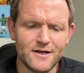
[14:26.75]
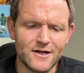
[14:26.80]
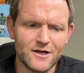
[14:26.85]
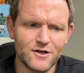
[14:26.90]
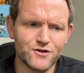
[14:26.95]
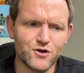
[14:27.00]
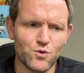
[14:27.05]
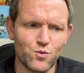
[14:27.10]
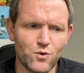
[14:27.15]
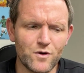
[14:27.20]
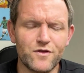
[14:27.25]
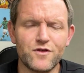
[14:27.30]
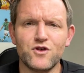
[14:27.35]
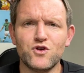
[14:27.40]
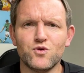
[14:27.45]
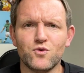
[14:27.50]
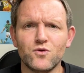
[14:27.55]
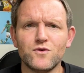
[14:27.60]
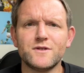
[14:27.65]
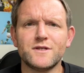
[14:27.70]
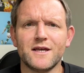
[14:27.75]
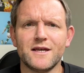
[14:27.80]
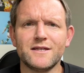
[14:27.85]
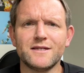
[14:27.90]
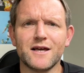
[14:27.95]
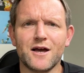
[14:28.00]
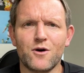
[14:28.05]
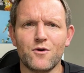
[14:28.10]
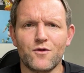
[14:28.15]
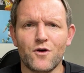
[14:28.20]
So with your
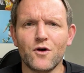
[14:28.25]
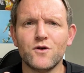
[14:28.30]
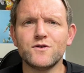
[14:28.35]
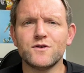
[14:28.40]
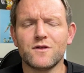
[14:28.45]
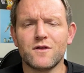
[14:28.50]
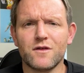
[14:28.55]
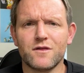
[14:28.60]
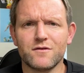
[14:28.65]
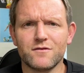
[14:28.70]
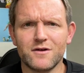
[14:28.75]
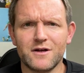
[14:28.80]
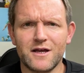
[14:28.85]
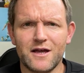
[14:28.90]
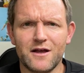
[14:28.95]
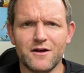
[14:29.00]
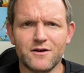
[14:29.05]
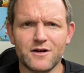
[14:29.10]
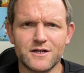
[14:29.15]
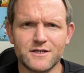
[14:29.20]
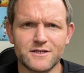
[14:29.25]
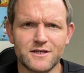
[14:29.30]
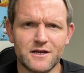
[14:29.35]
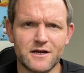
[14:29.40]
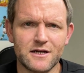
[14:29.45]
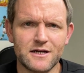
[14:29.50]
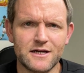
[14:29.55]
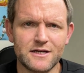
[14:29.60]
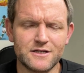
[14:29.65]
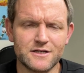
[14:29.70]
detail, those are the 3 areas that
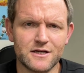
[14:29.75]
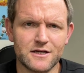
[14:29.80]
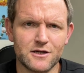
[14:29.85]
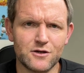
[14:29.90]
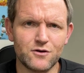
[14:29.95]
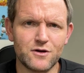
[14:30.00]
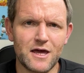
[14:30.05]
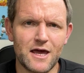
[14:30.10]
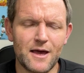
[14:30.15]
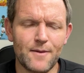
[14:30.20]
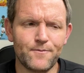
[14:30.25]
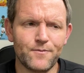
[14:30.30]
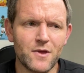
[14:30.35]
I need you to look at.